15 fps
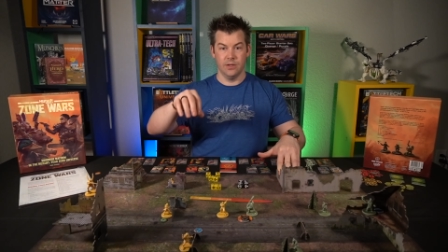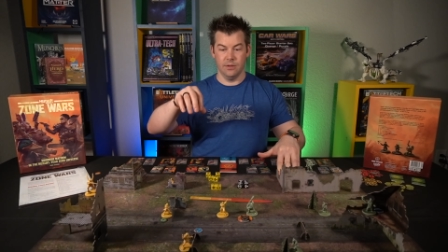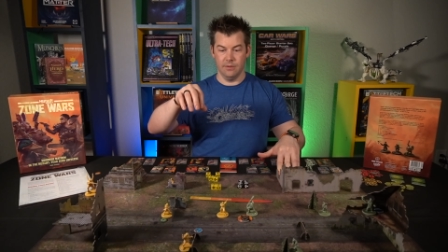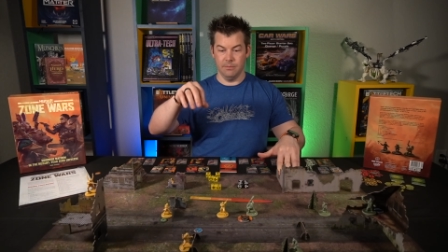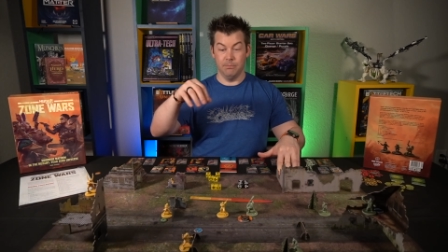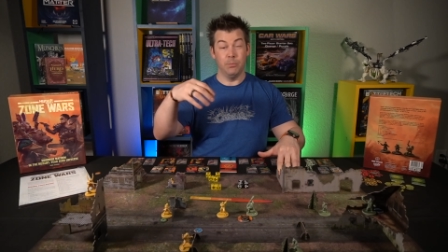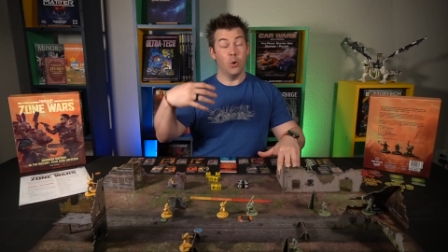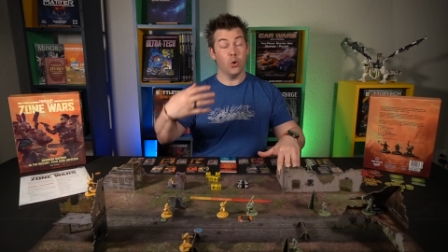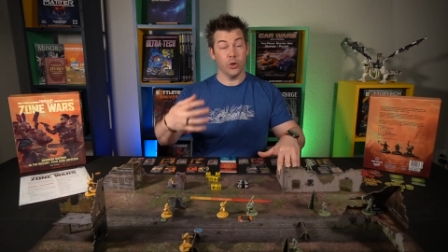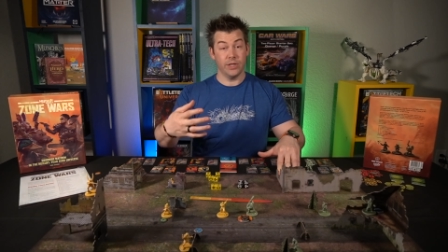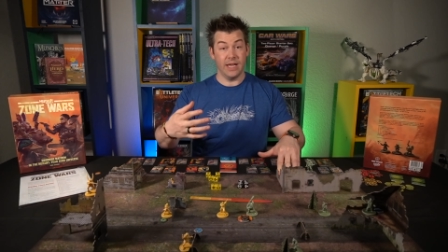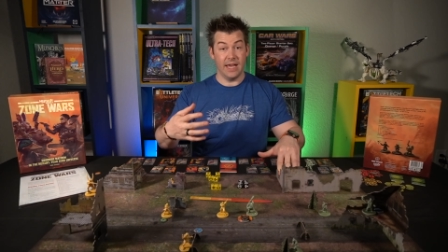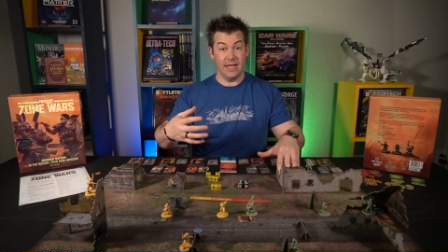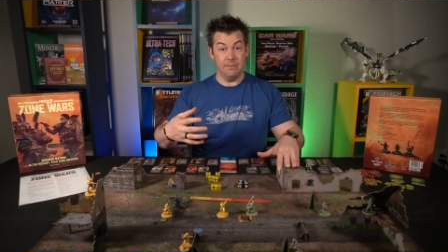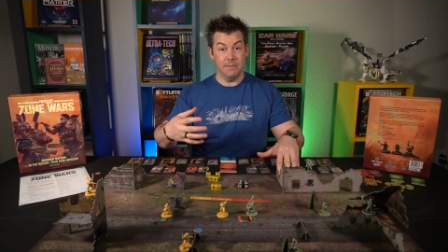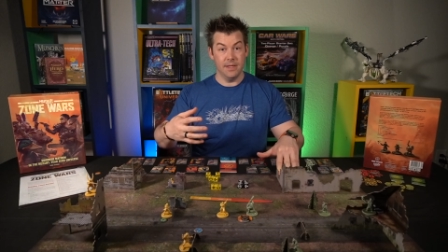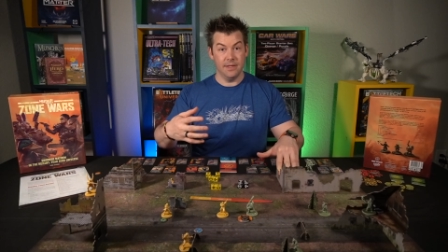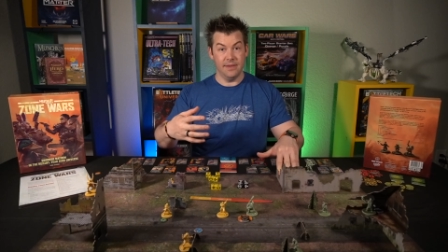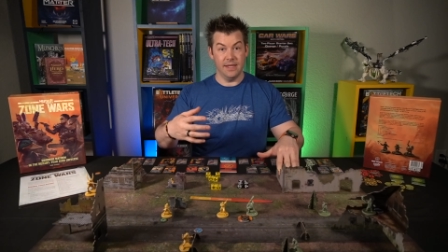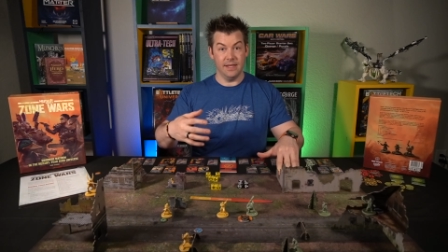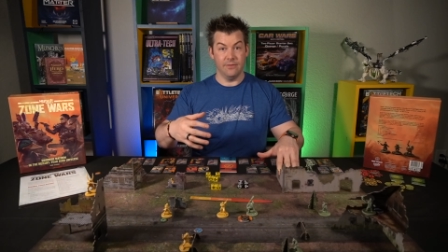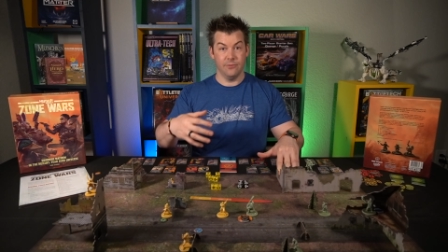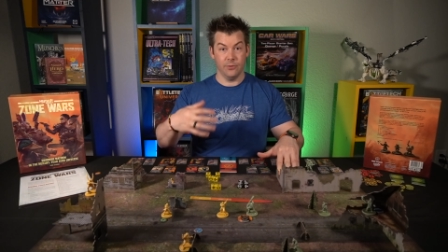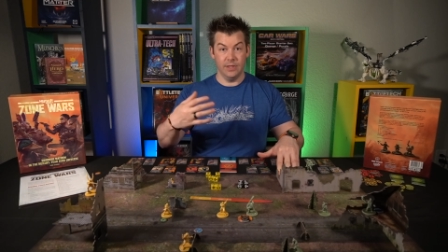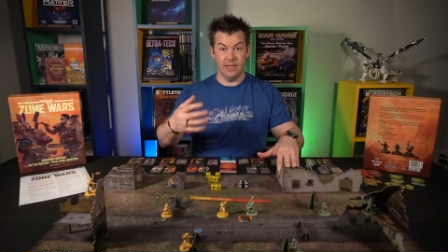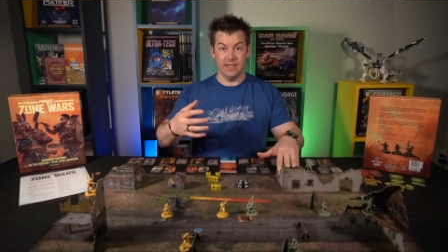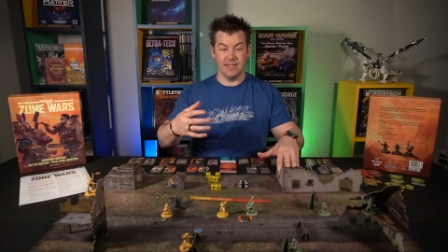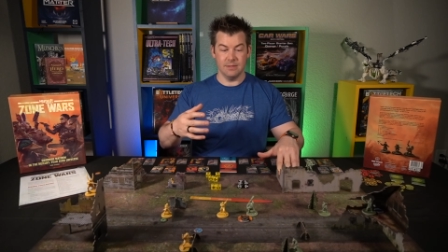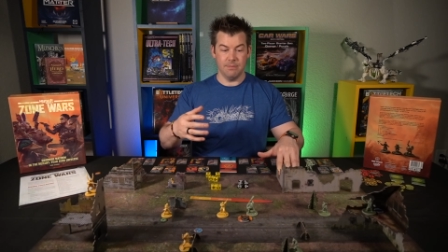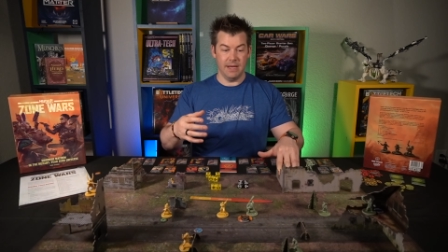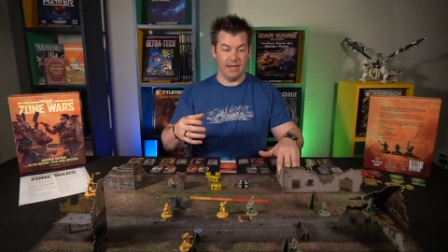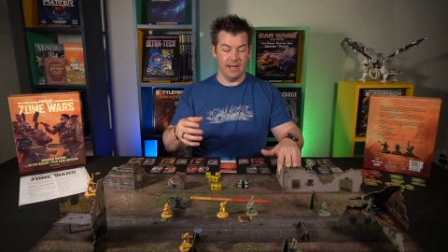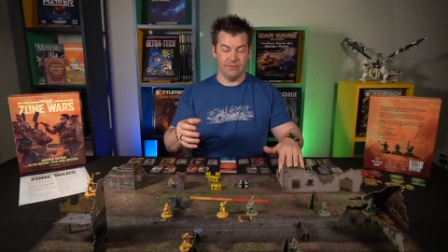board game that Free League has made.